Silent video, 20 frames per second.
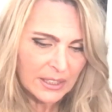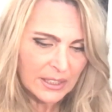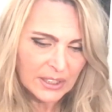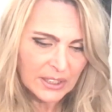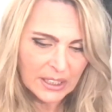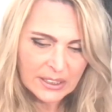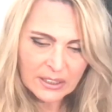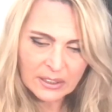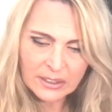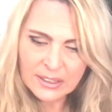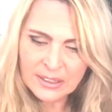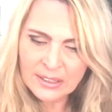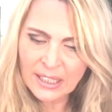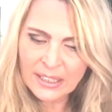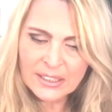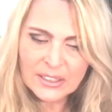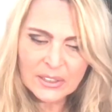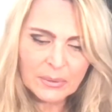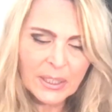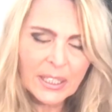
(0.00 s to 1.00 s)
this
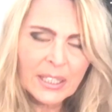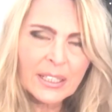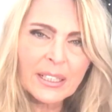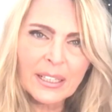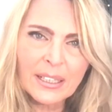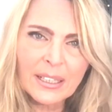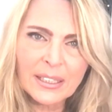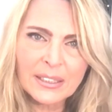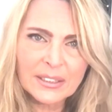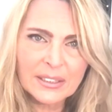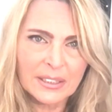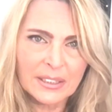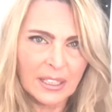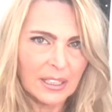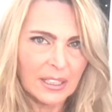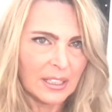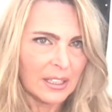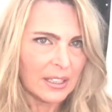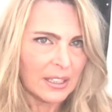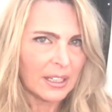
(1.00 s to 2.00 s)
next week is
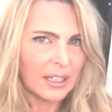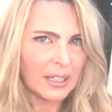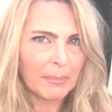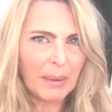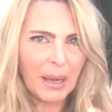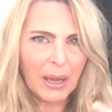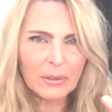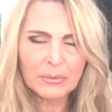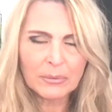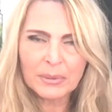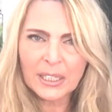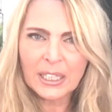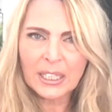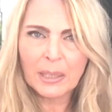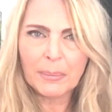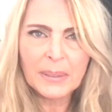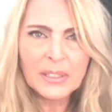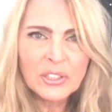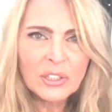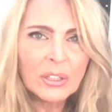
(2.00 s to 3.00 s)
about
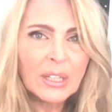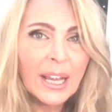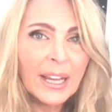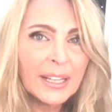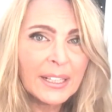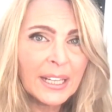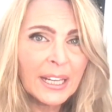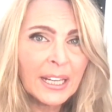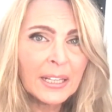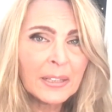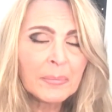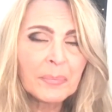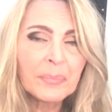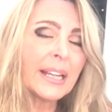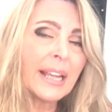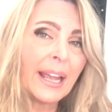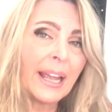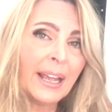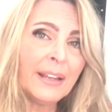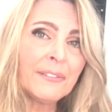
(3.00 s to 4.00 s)
recapitulating,
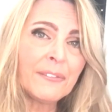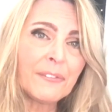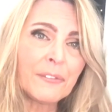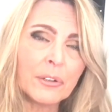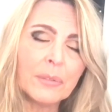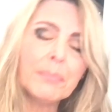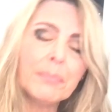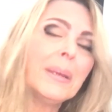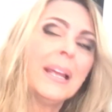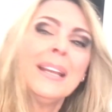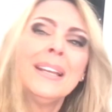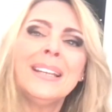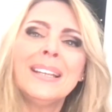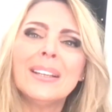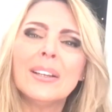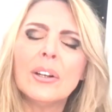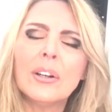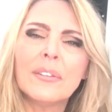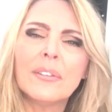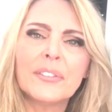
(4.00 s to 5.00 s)
and for
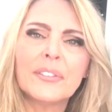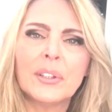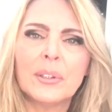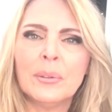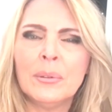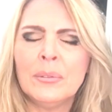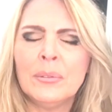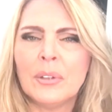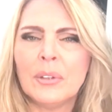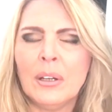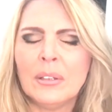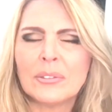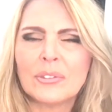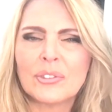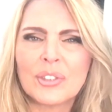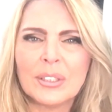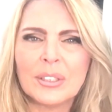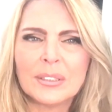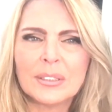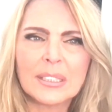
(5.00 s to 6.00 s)
many of you, not
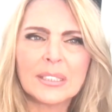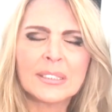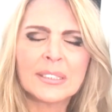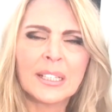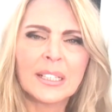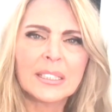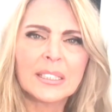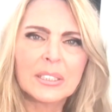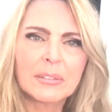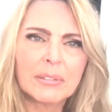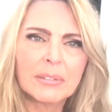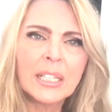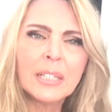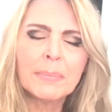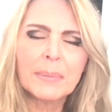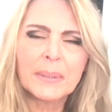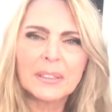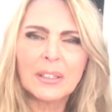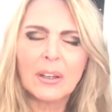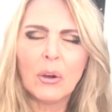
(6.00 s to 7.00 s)
just this next week,
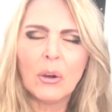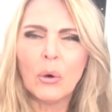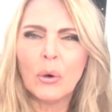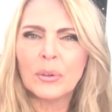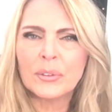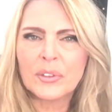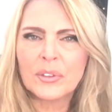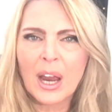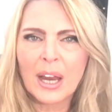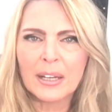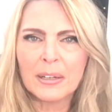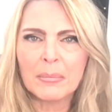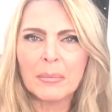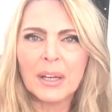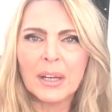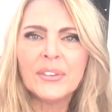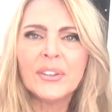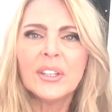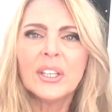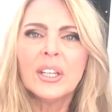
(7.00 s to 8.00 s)
but the whole entire
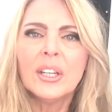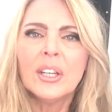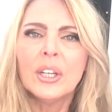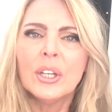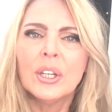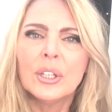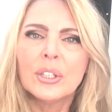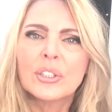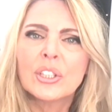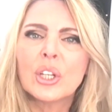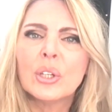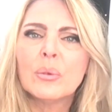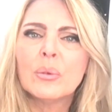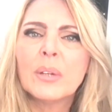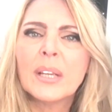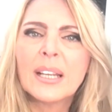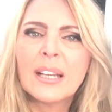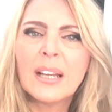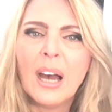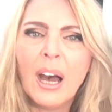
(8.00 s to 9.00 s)
month, to
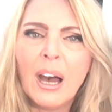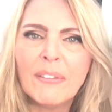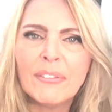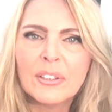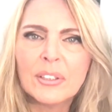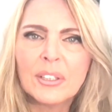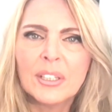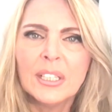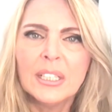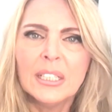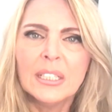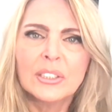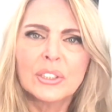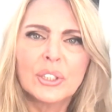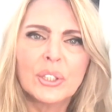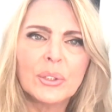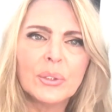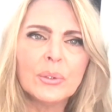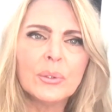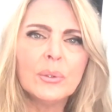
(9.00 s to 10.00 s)
recover,
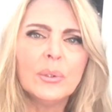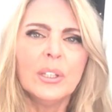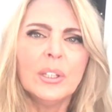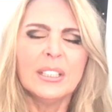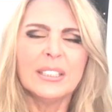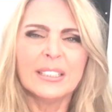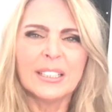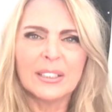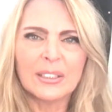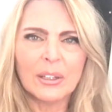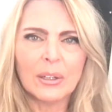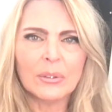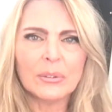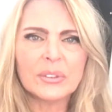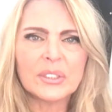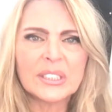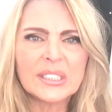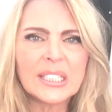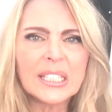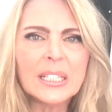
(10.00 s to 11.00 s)
to,
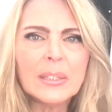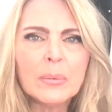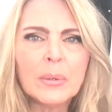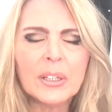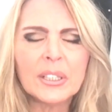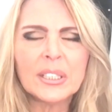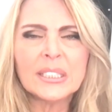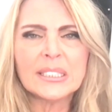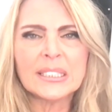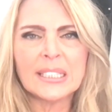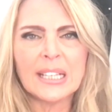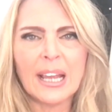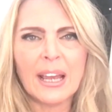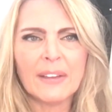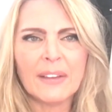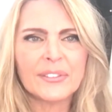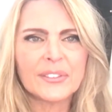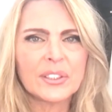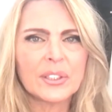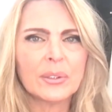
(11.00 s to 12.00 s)
see what is
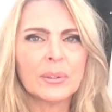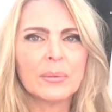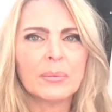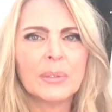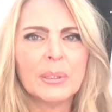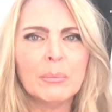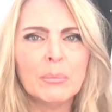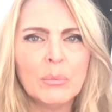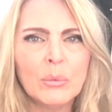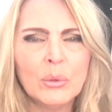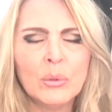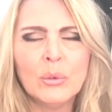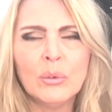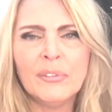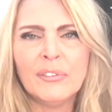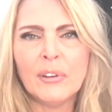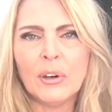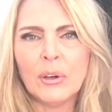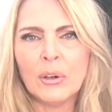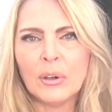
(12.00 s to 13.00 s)
left, to
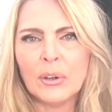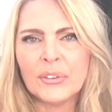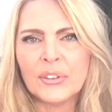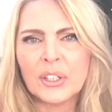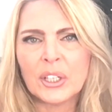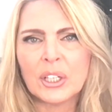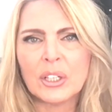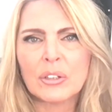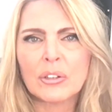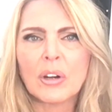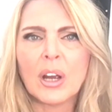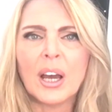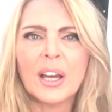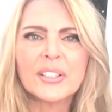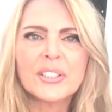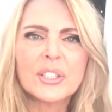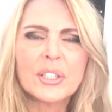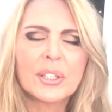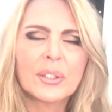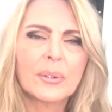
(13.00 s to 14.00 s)
remove all the crud,
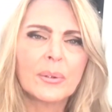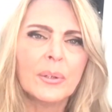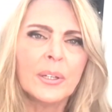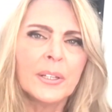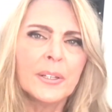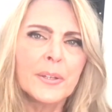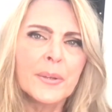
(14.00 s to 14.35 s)
to,